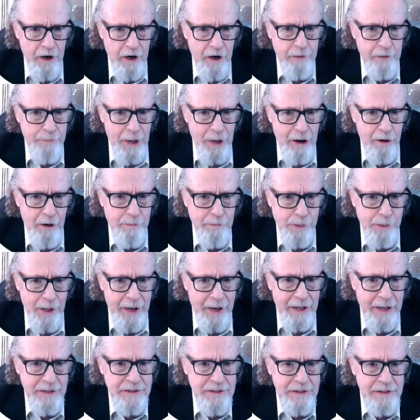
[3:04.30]
power
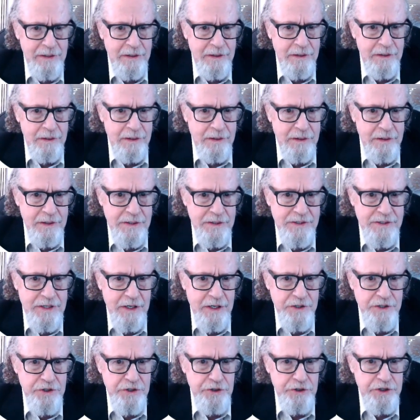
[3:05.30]
plant is
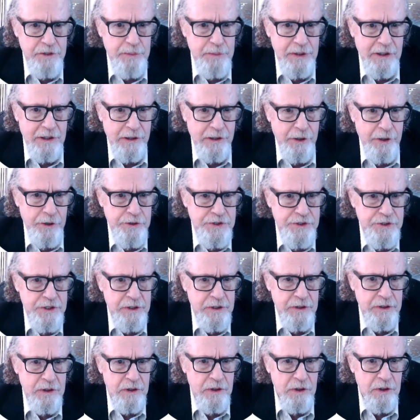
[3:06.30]
scheduled to be closed
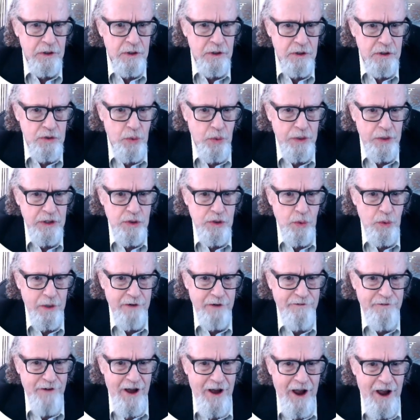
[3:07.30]
in
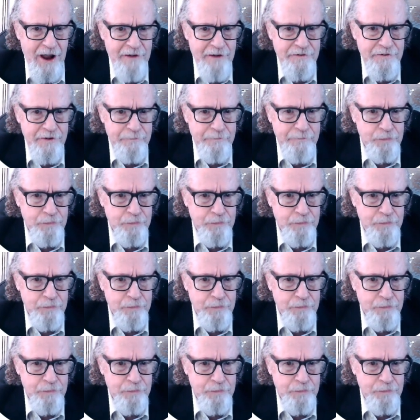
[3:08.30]
2025,